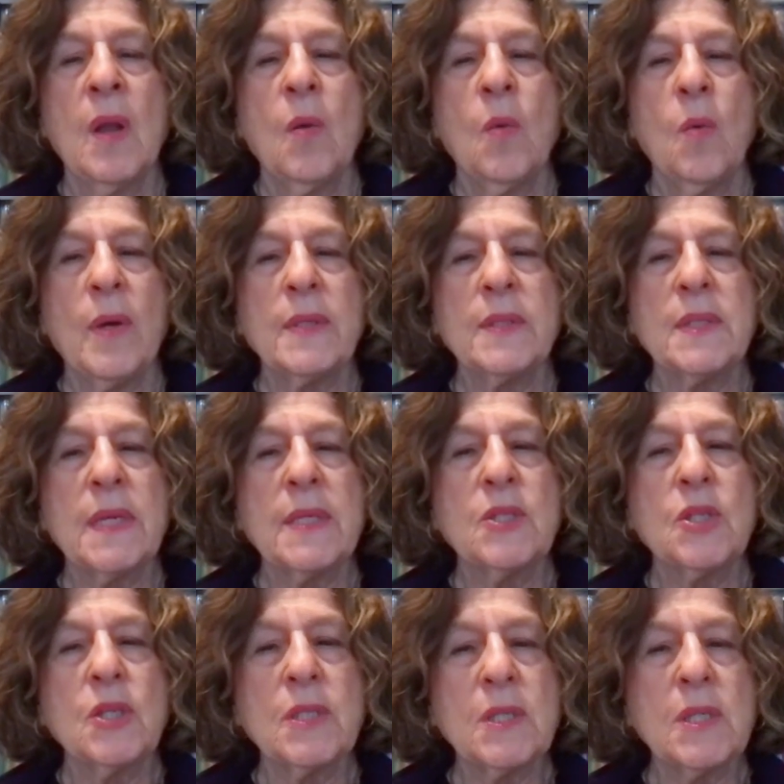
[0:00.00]
was that
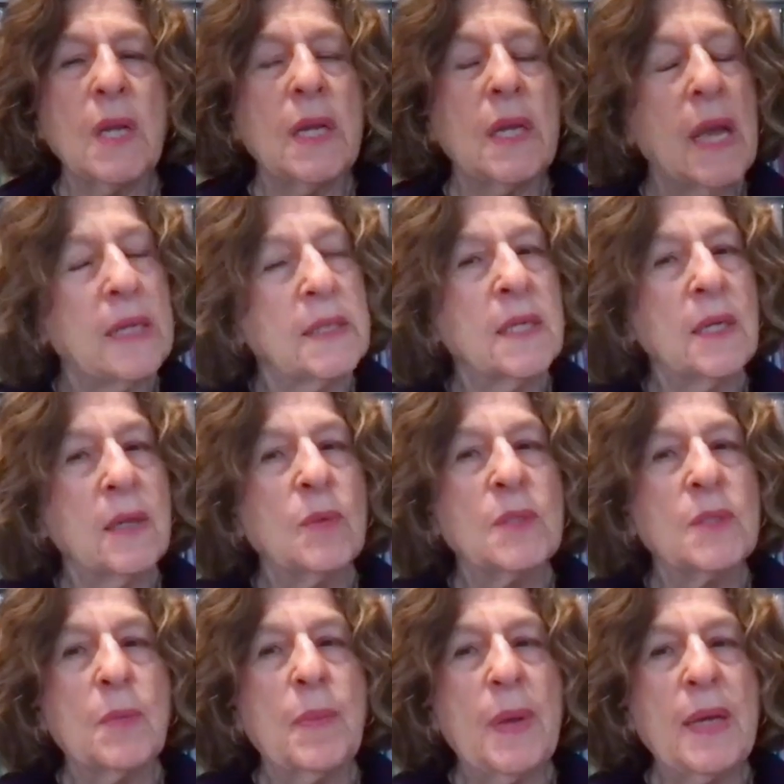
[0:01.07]
just as he
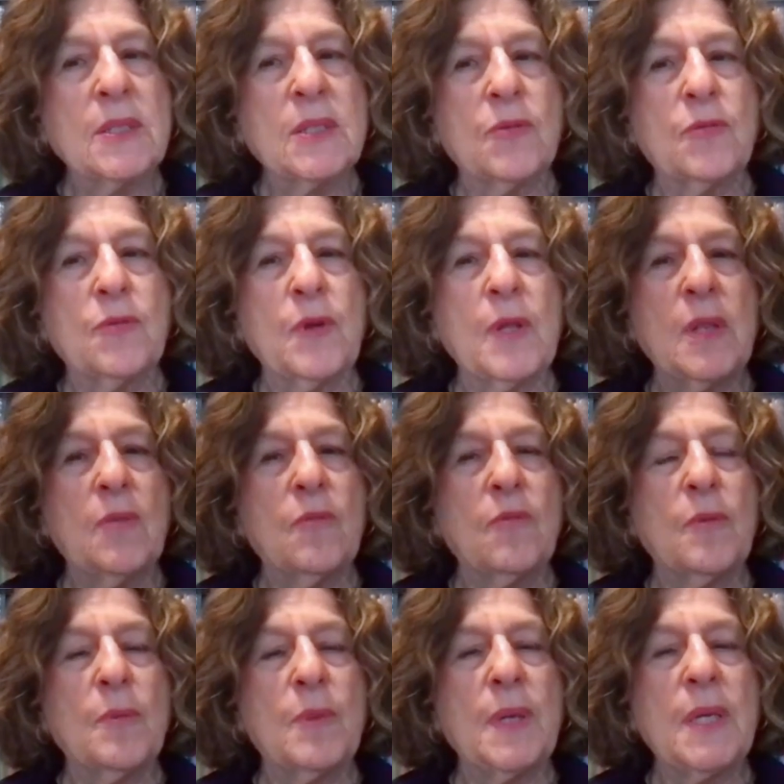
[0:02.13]
was about to free them
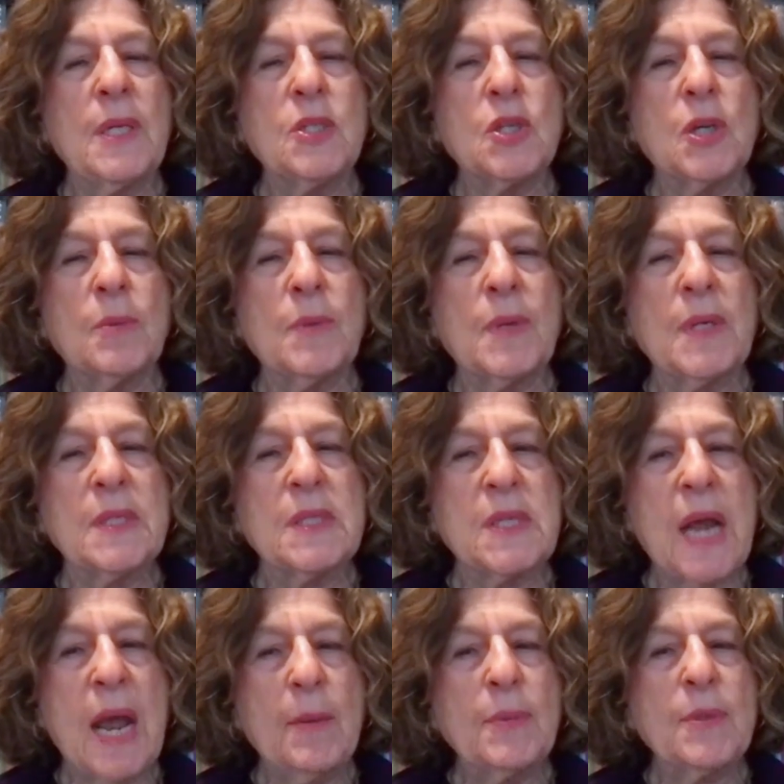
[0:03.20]
from Egypt and
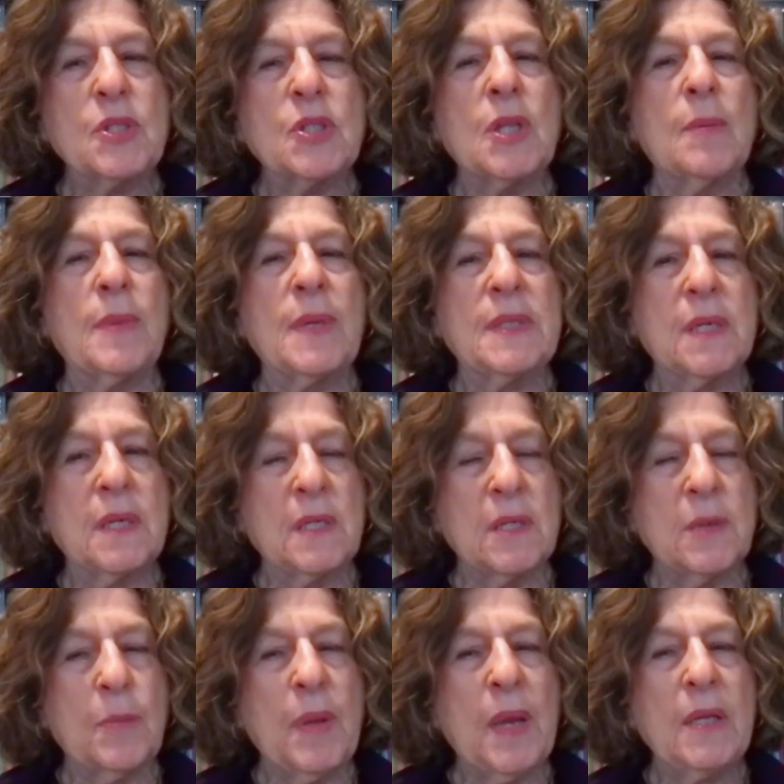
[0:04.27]
establish them as an
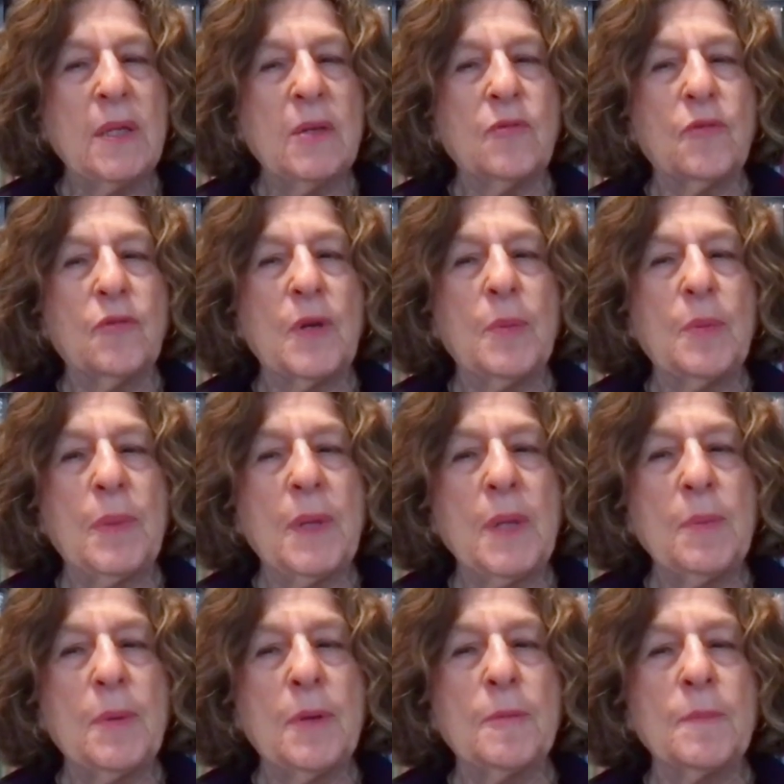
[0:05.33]
independent free
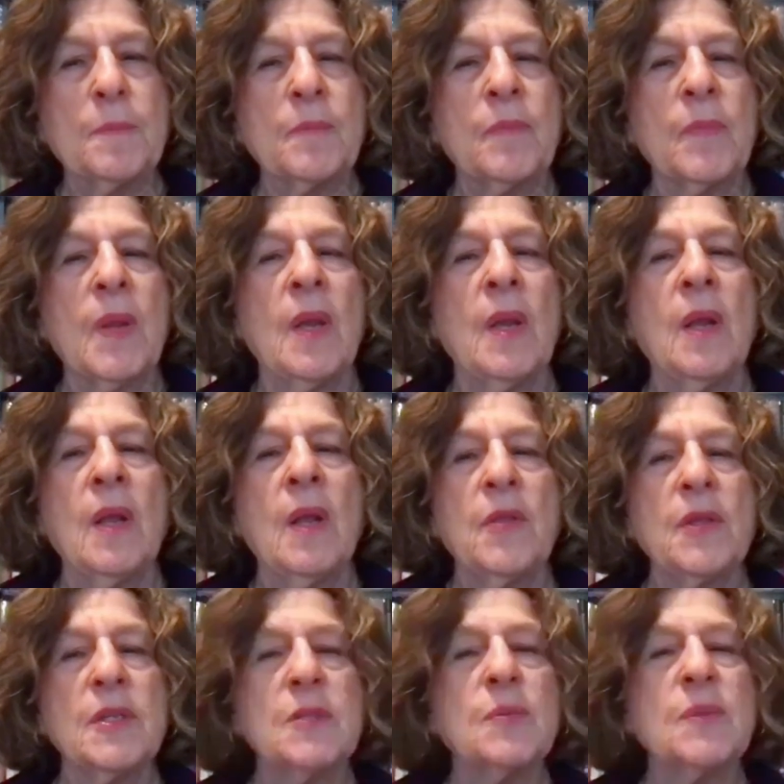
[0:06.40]
people,
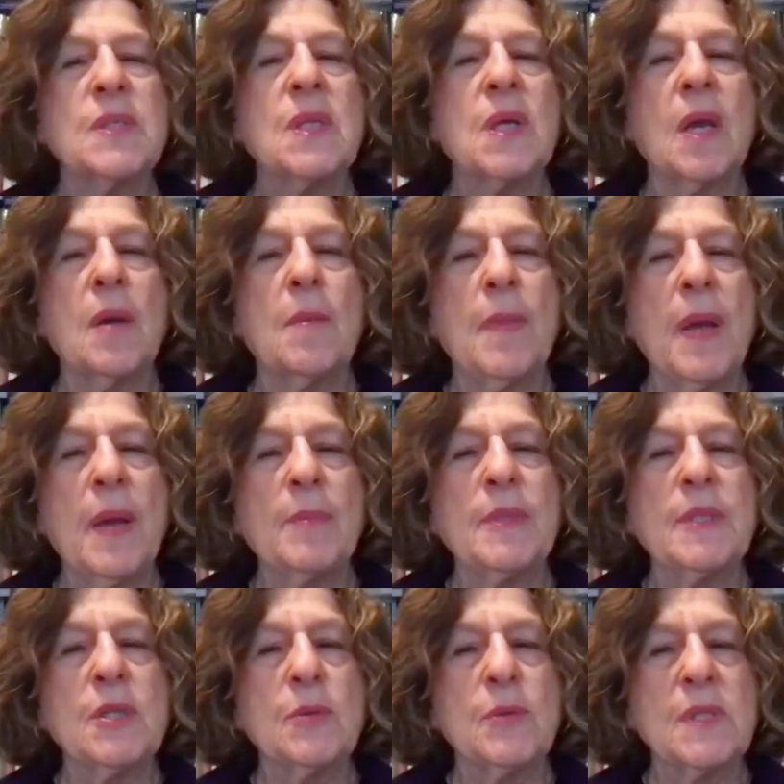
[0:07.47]
this was the
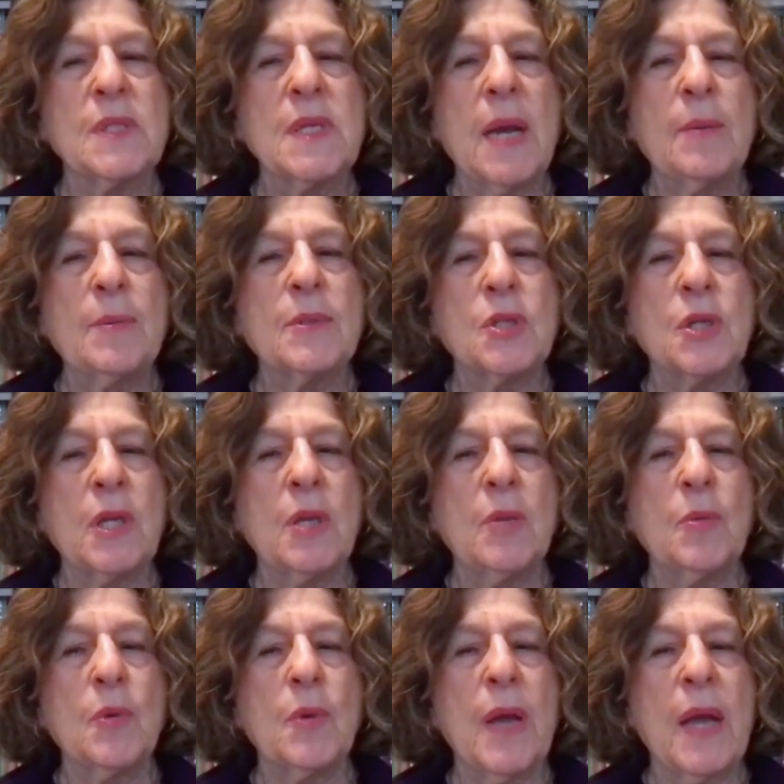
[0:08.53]
commandment to establish a
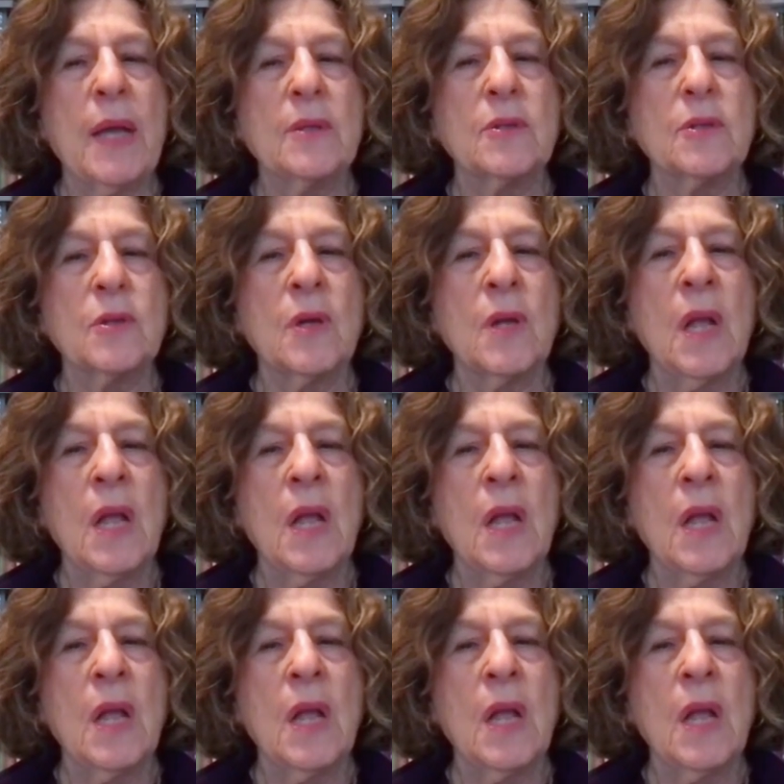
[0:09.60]
Hebrew calendar.